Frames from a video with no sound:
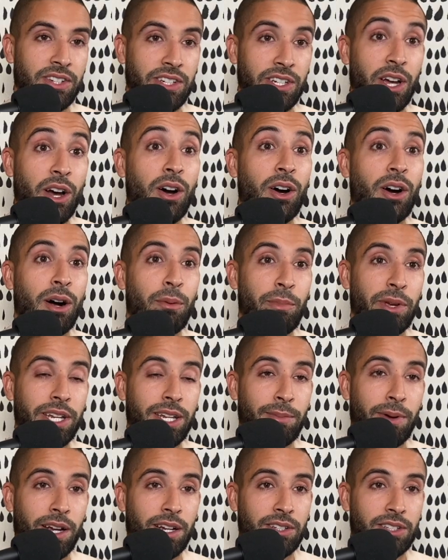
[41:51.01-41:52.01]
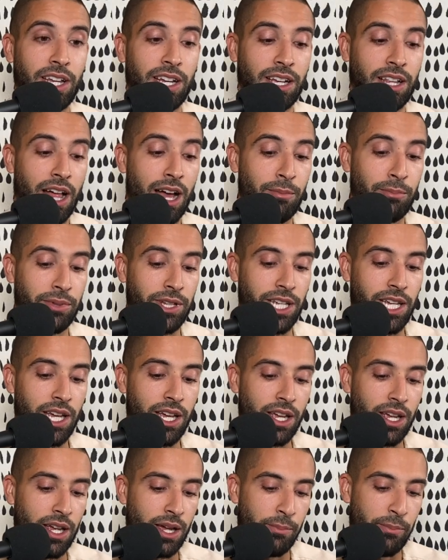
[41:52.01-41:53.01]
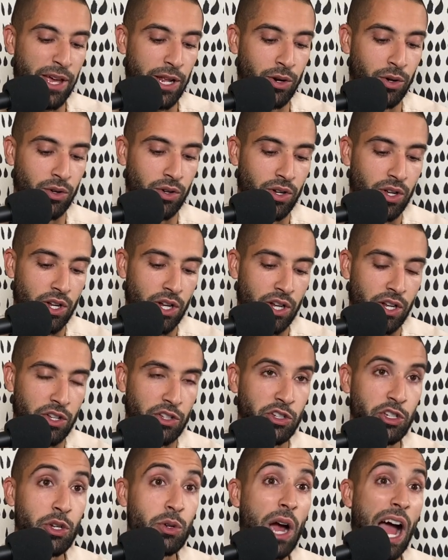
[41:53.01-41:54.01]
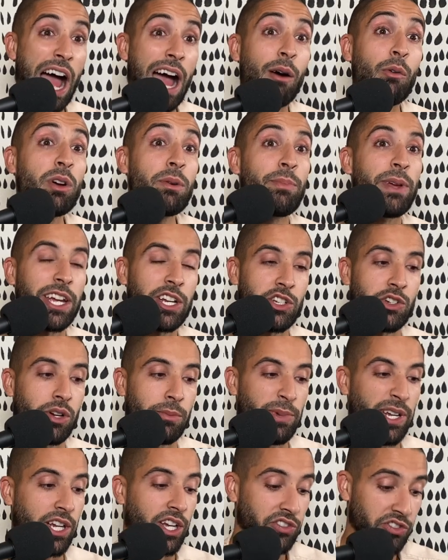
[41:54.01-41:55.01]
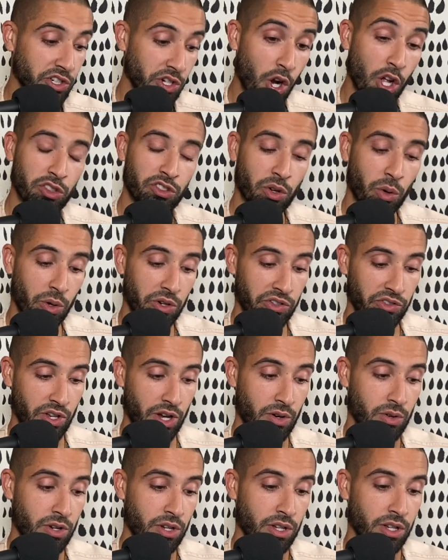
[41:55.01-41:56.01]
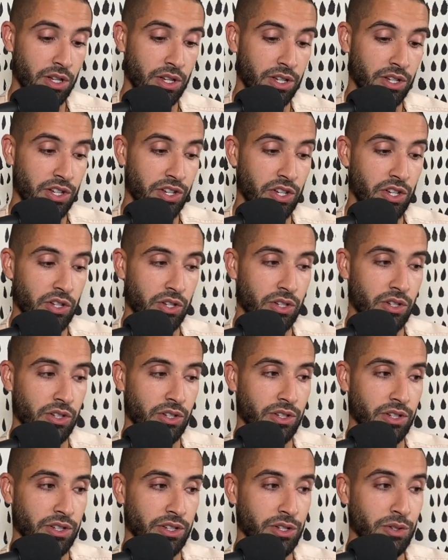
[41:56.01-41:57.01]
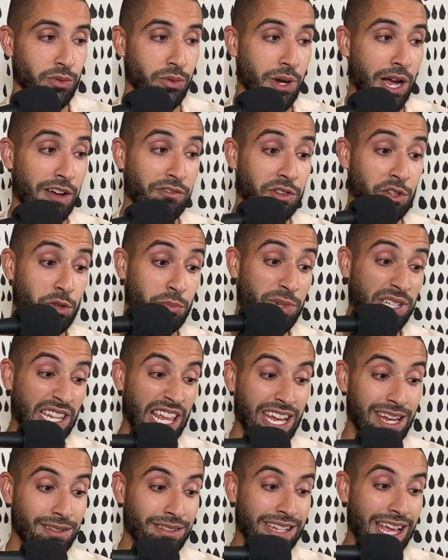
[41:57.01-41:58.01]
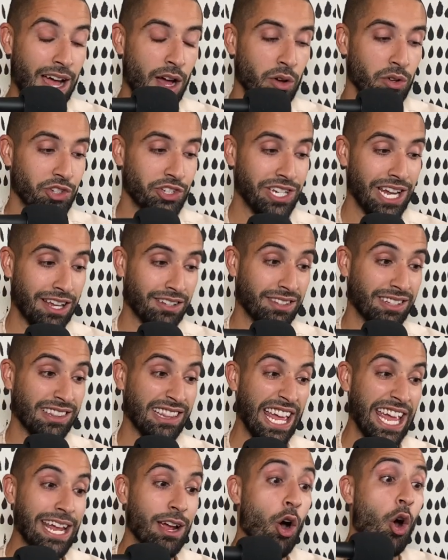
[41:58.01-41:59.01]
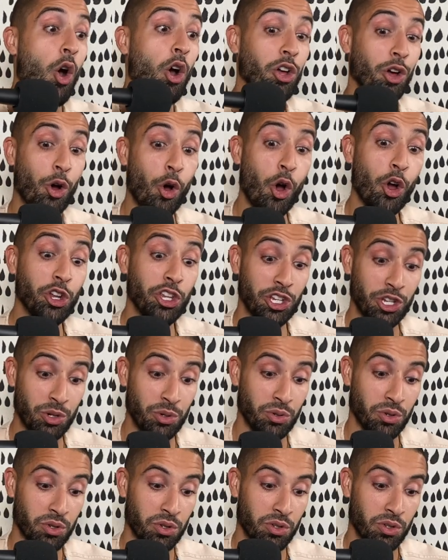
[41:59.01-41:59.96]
yeah, I'll piggyback on that completely. Pero you, I would picture because you're all torso. You have you'll be laying down. She has to lay on on you,